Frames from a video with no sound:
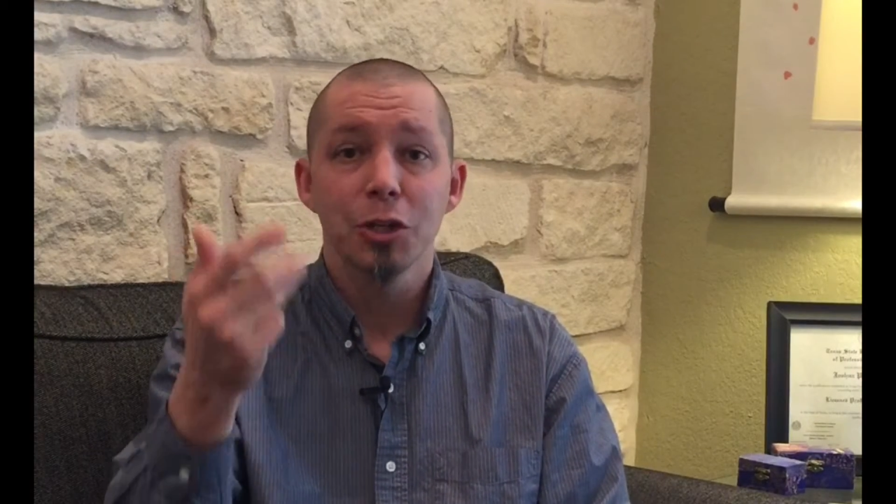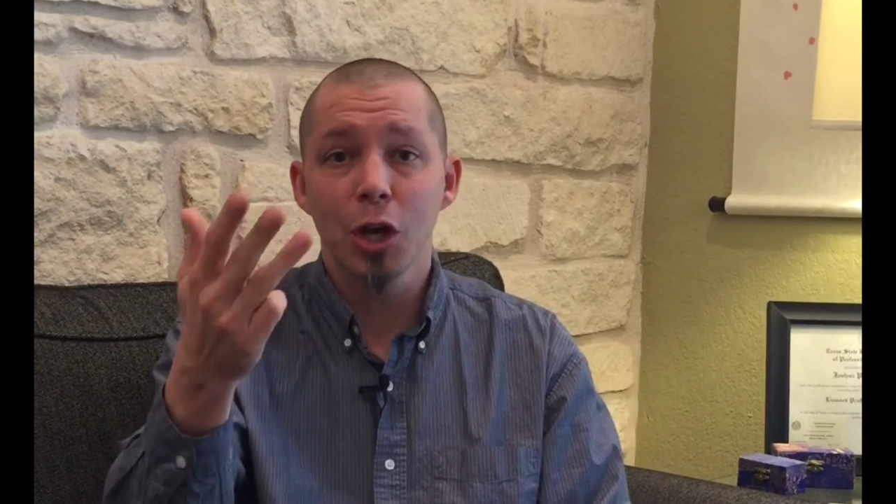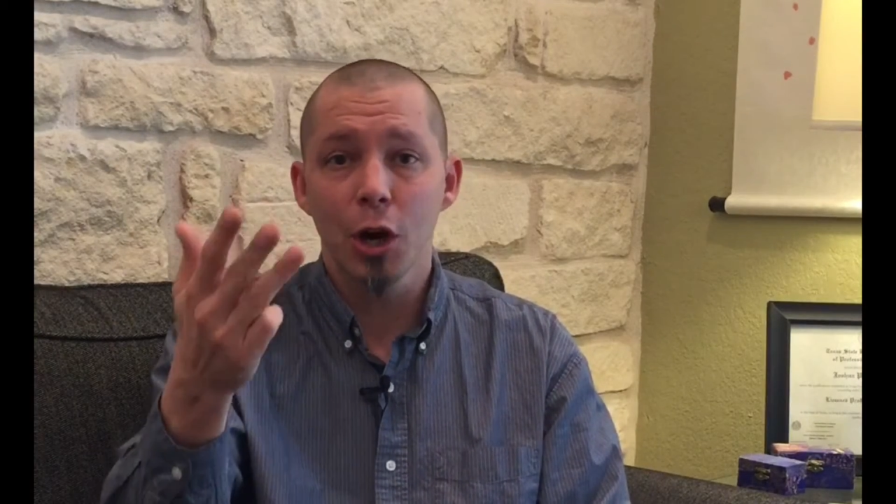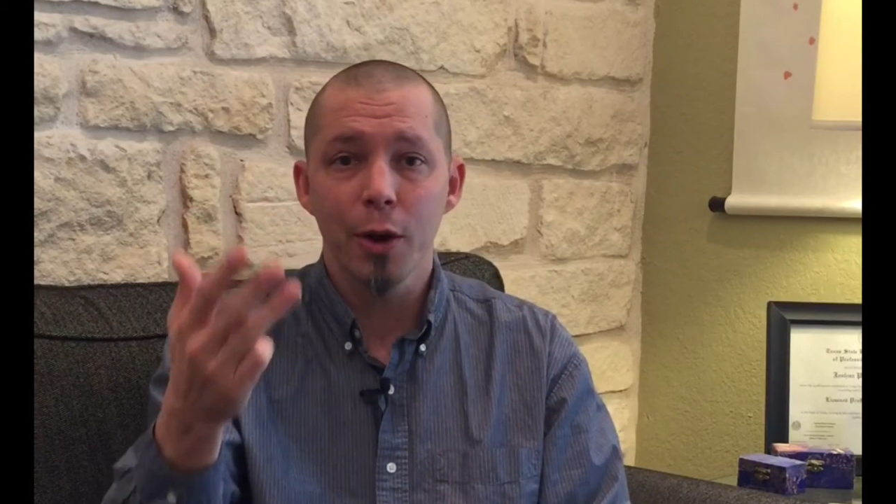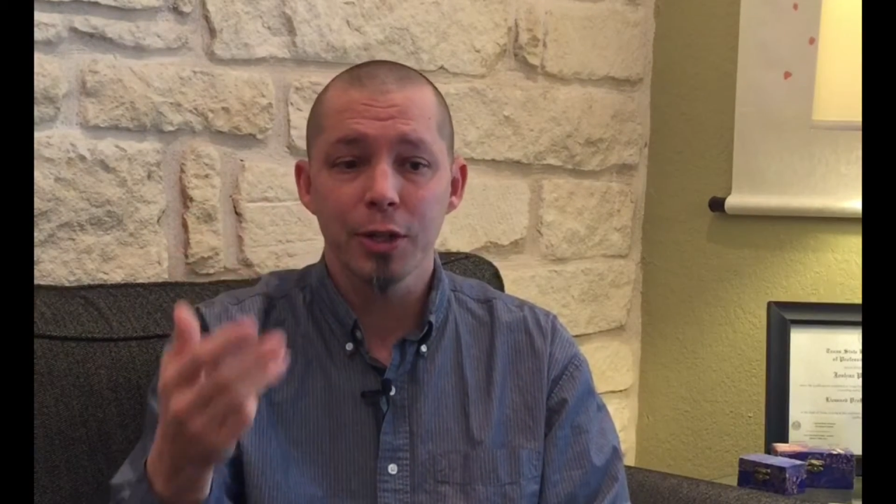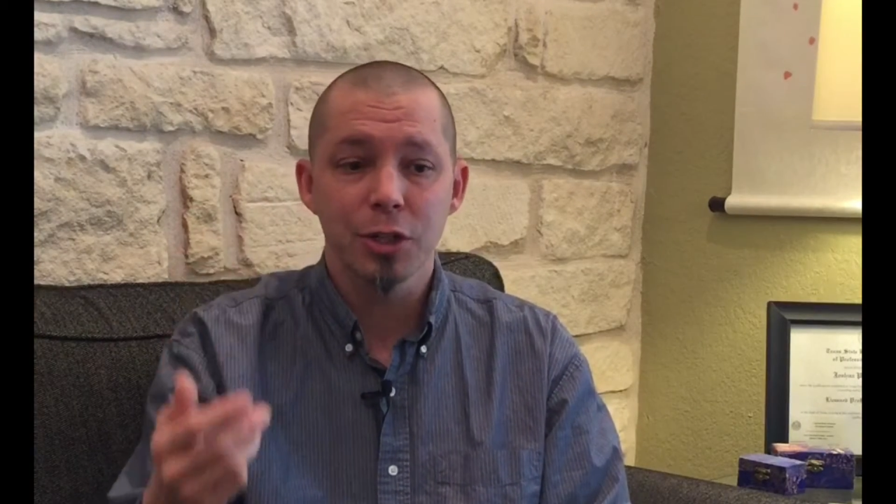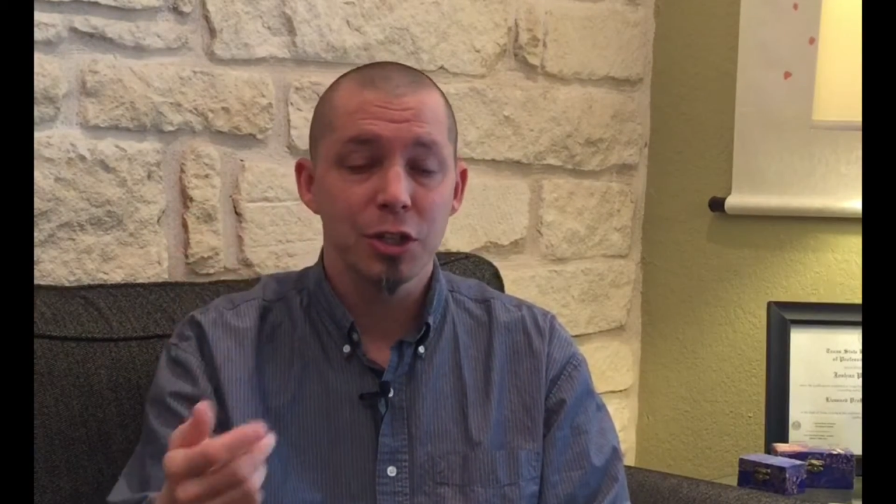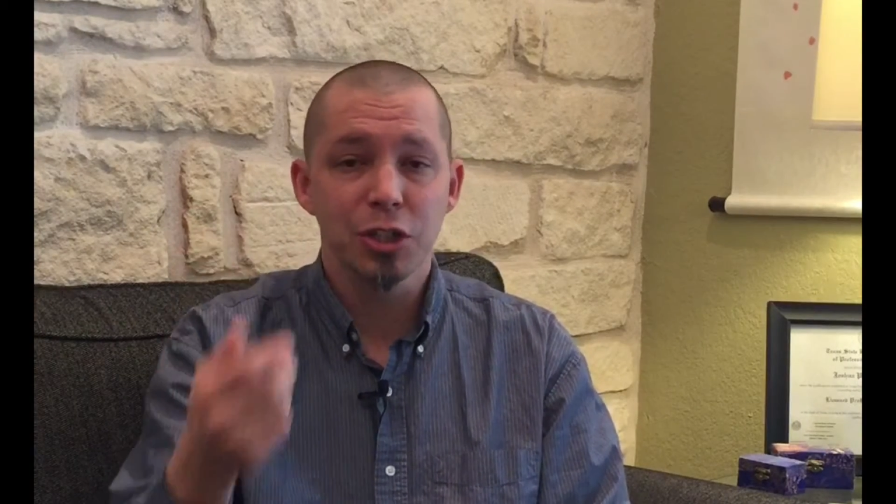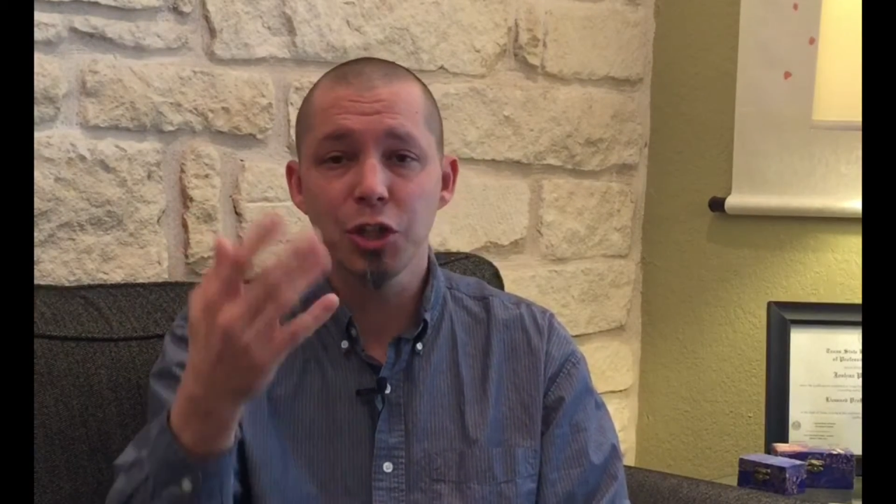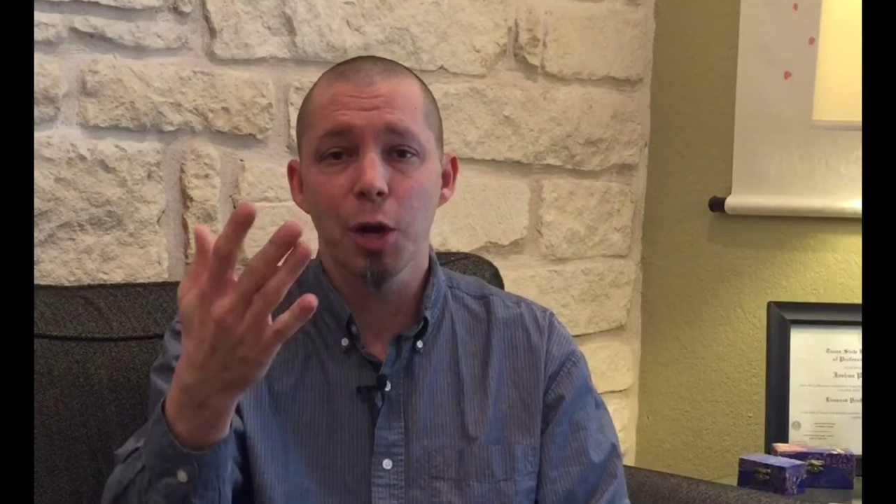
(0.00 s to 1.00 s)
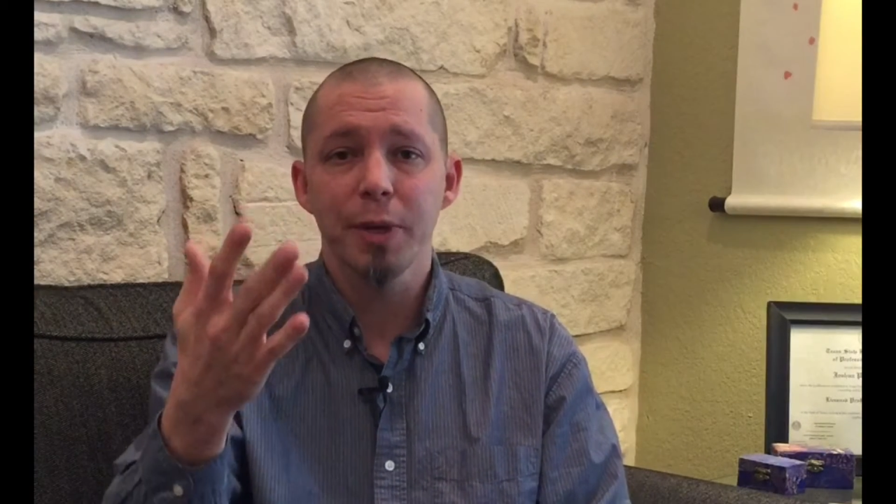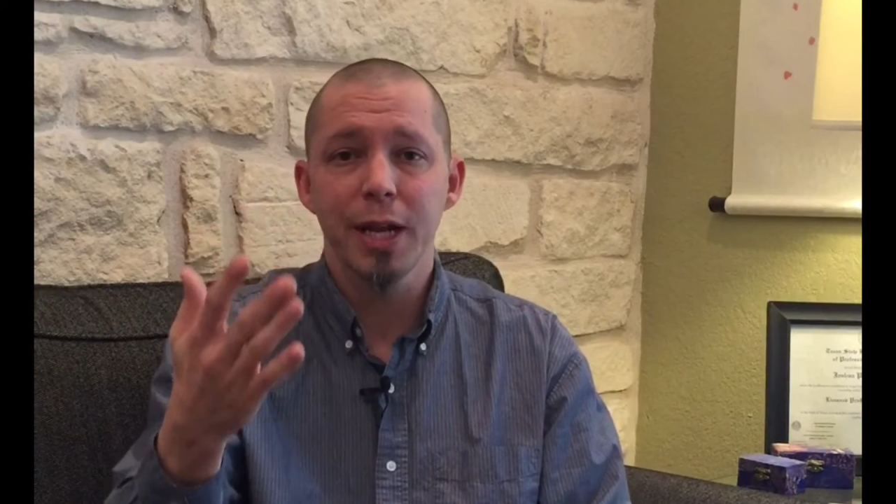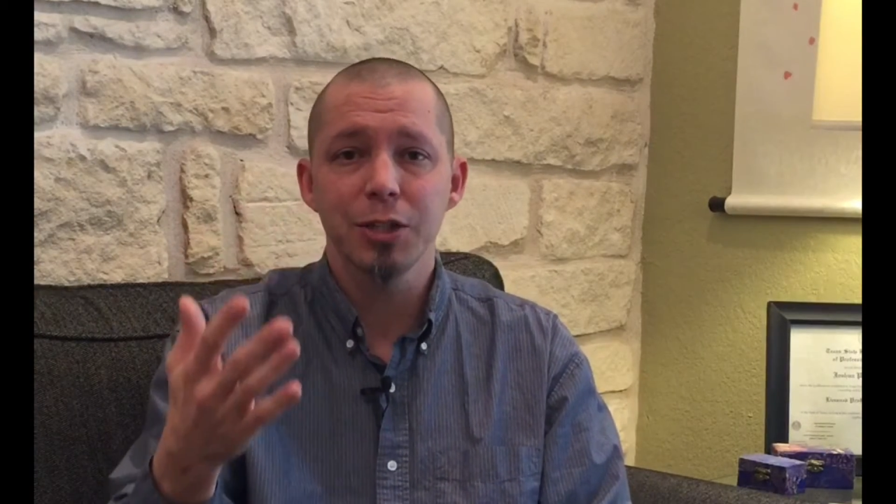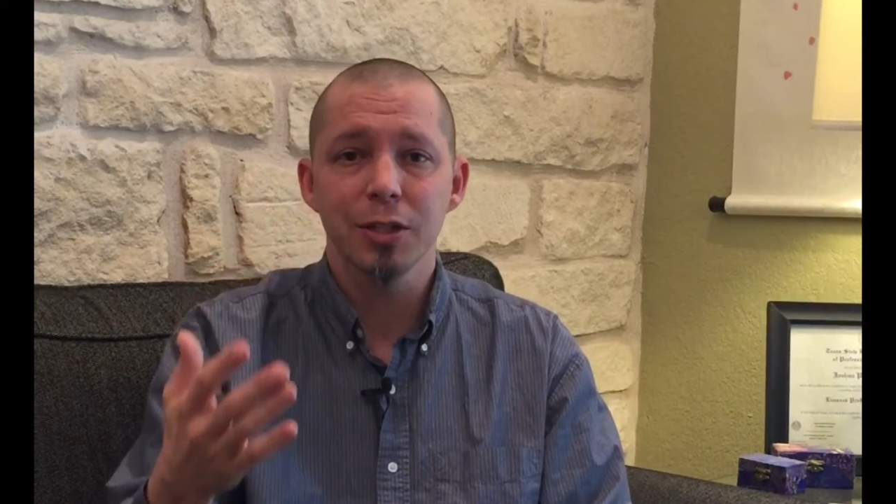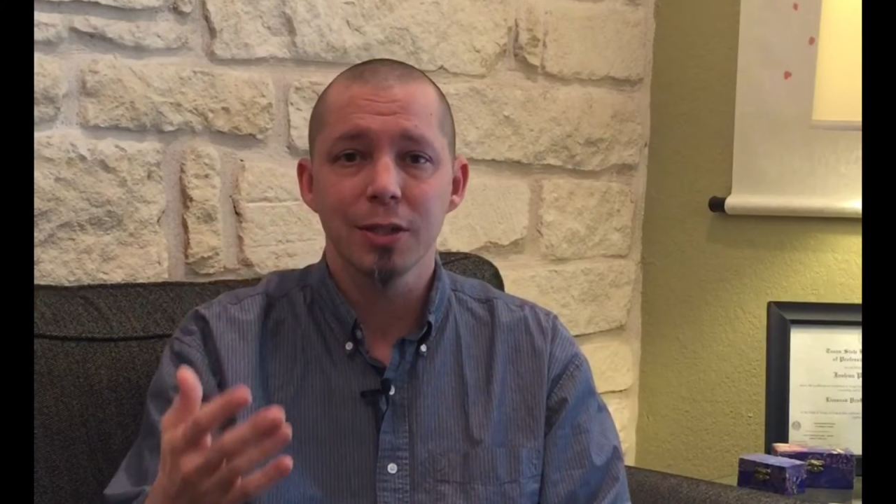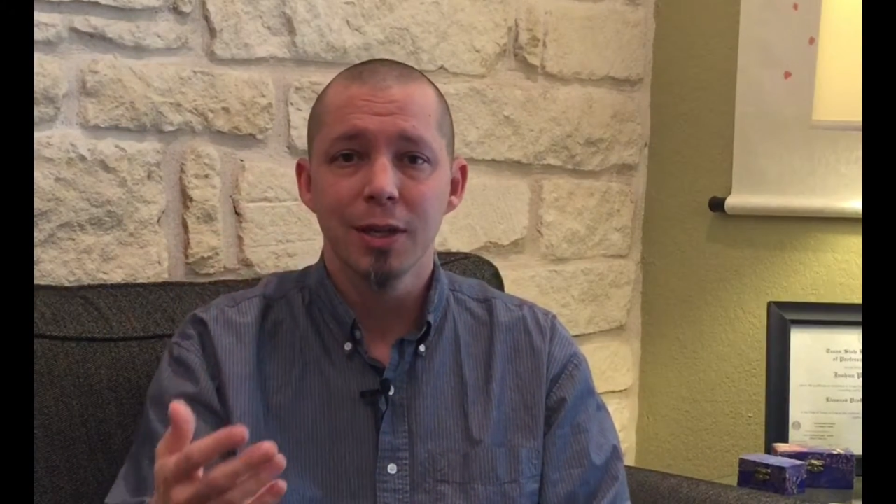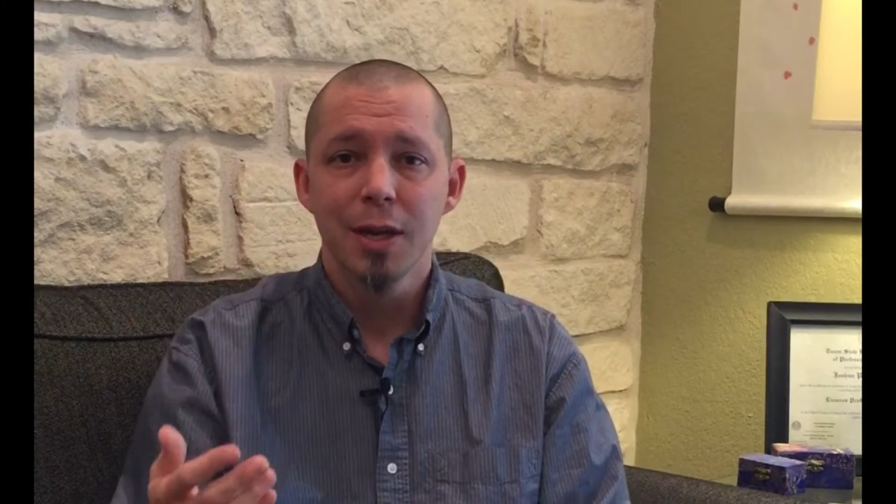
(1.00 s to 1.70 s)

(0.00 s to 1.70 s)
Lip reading: courage, determination.